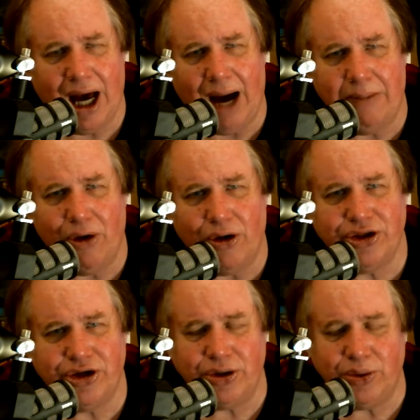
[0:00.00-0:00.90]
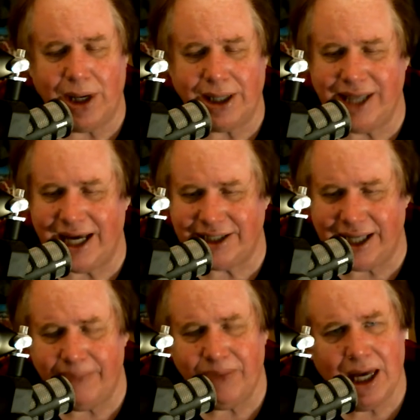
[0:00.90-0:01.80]
a birth to
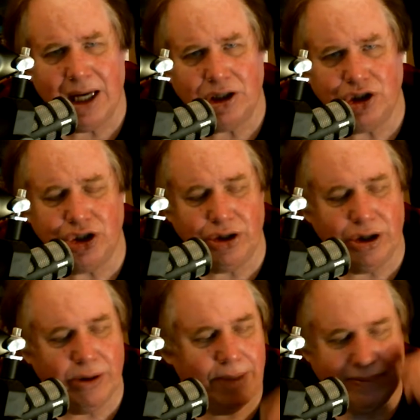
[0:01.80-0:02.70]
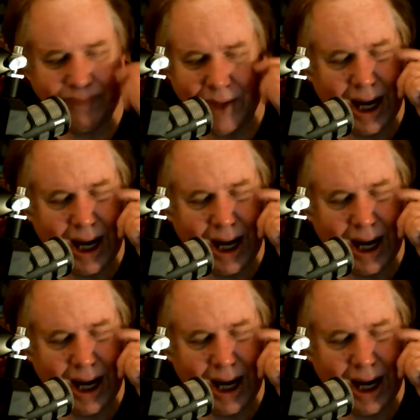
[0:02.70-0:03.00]
Desi Jr., but